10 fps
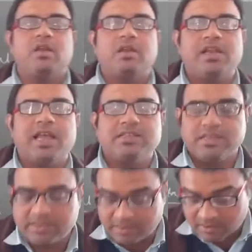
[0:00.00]
or
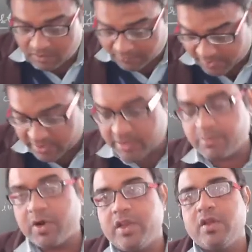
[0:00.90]
elasticity of a rigid
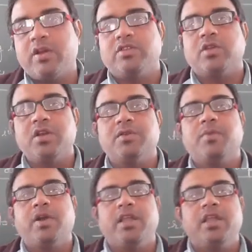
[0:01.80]
body or a solid
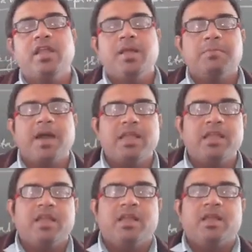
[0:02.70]
body by
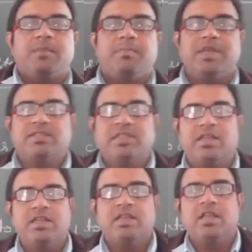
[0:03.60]

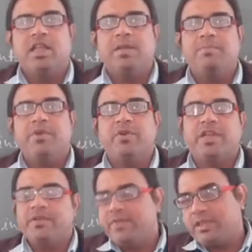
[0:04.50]
mixing
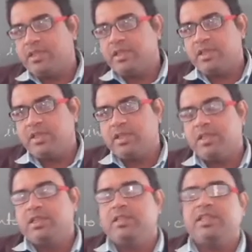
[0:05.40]
impurity with
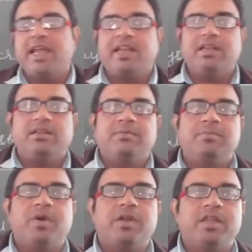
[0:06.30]
that
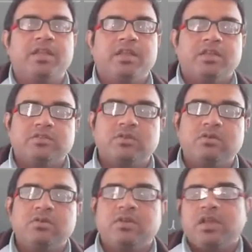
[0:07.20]
body.
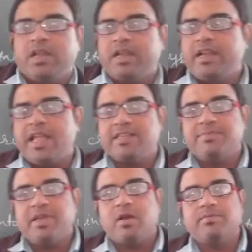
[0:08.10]
So it has
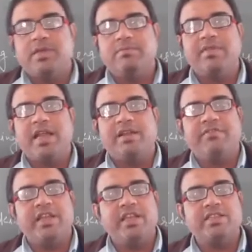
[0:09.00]
been observed that
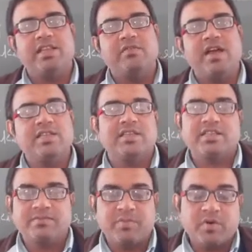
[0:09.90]
various alloys
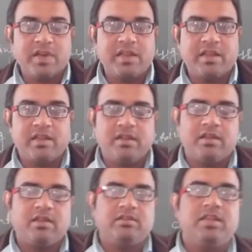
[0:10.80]
has more
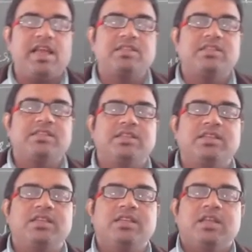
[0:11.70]

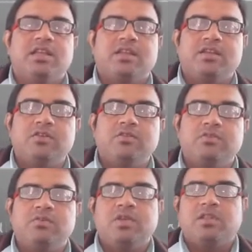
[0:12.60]
elasticity due
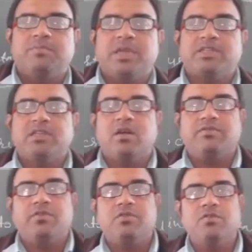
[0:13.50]
to mixing
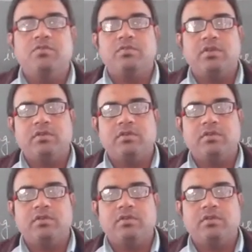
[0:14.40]
of two